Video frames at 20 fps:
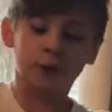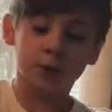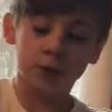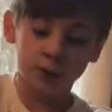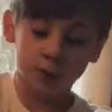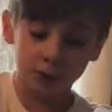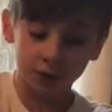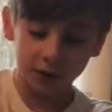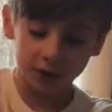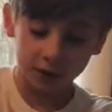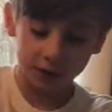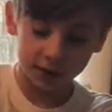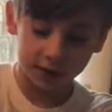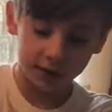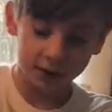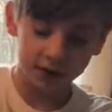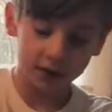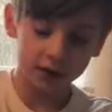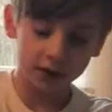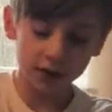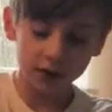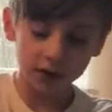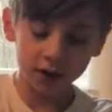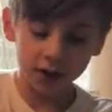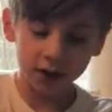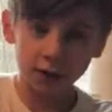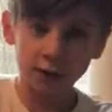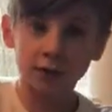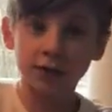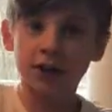leave him like this,
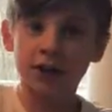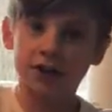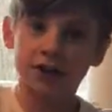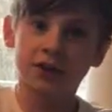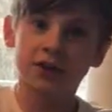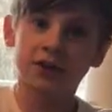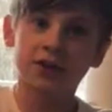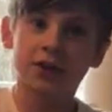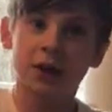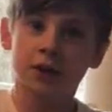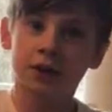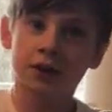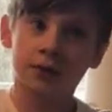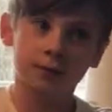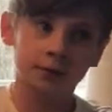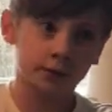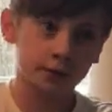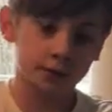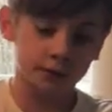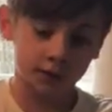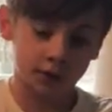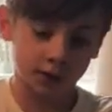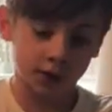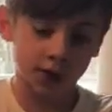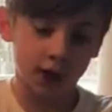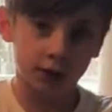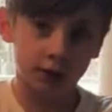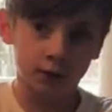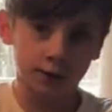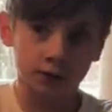he would get stuck
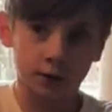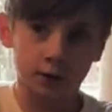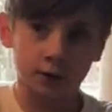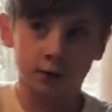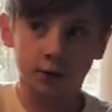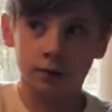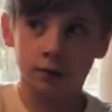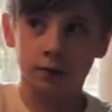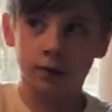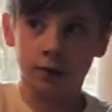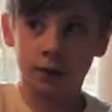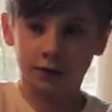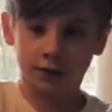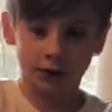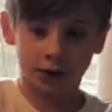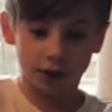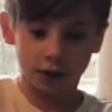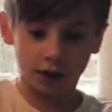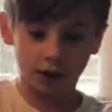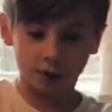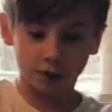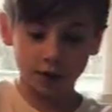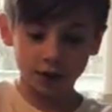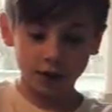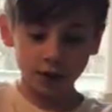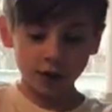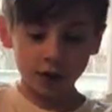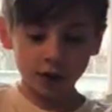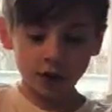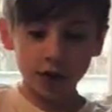together for a long time.
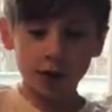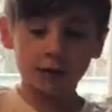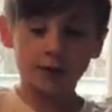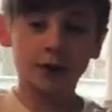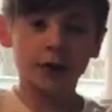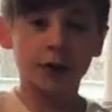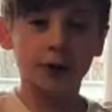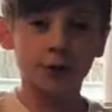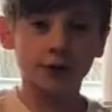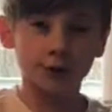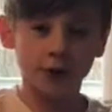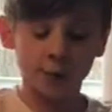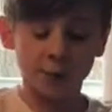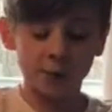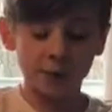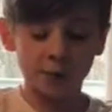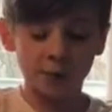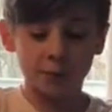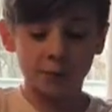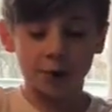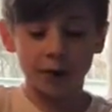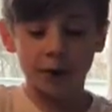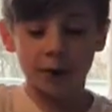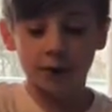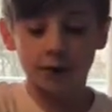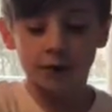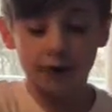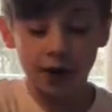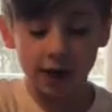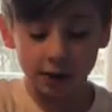You have to like rip him
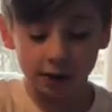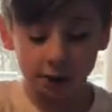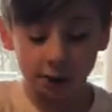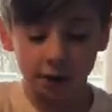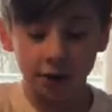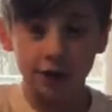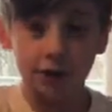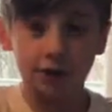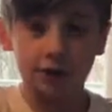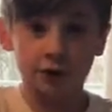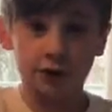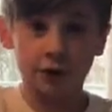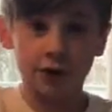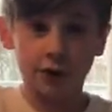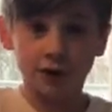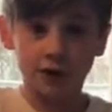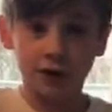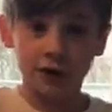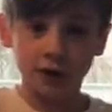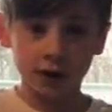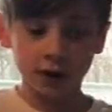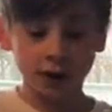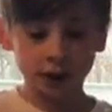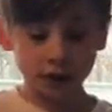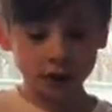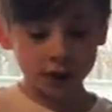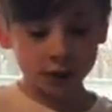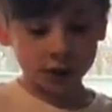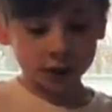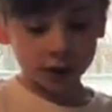apart, and that could puncture his
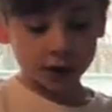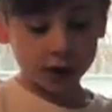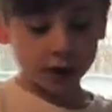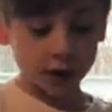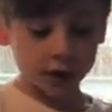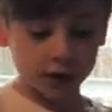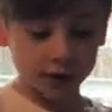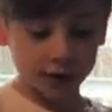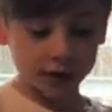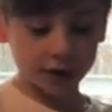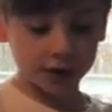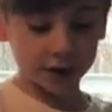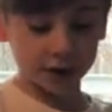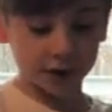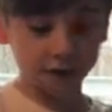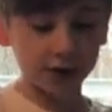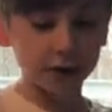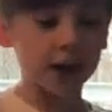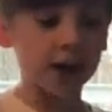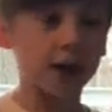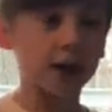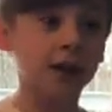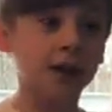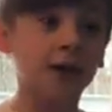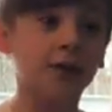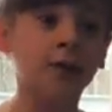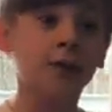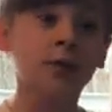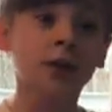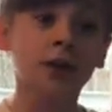stuff. And
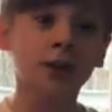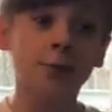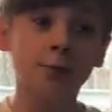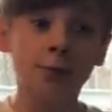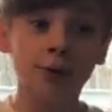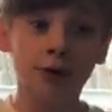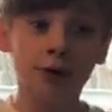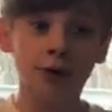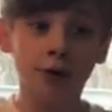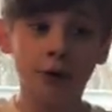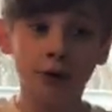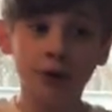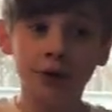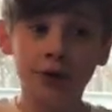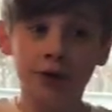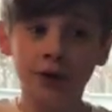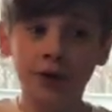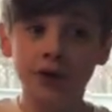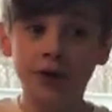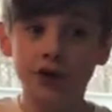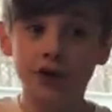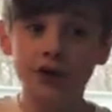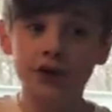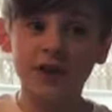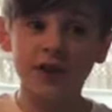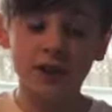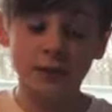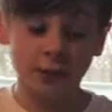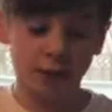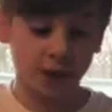if you leave him in cold
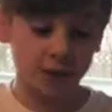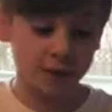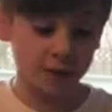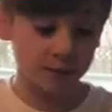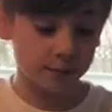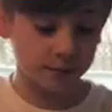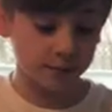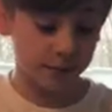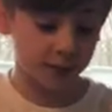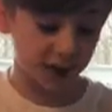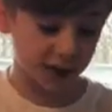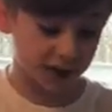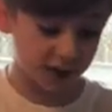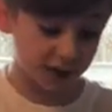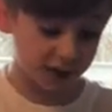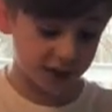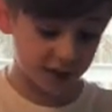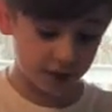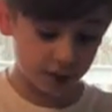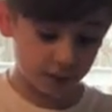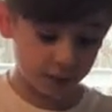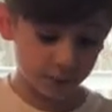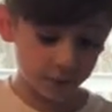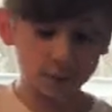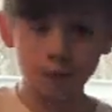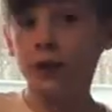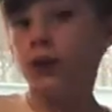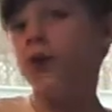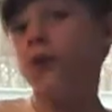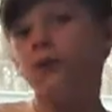conditions, he might just
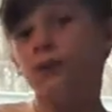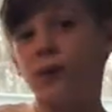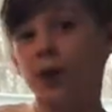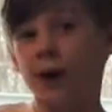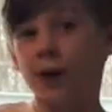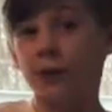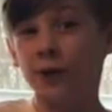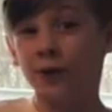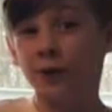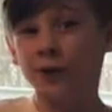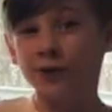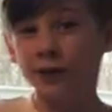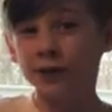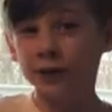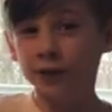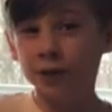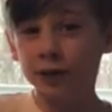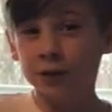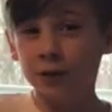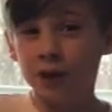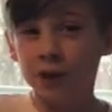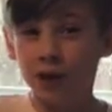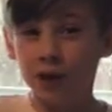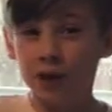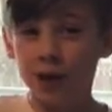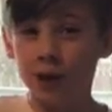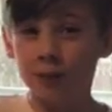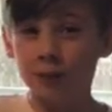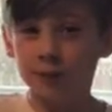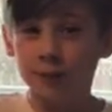freeze forever. You might
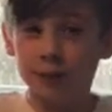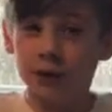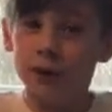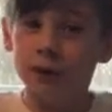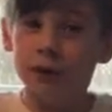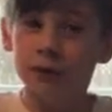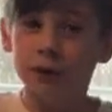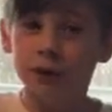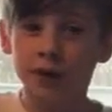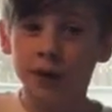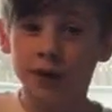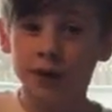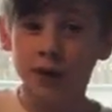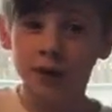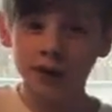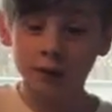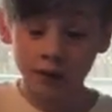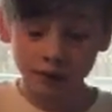not be able to